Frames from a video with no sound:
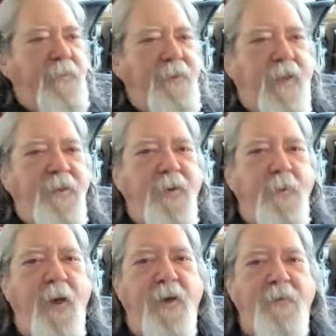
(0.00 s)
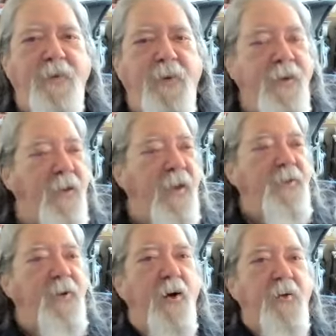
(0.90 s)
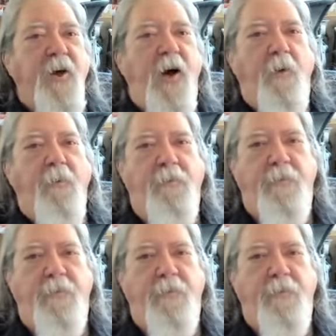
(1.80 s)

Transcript: that's the manifestation, that's our job.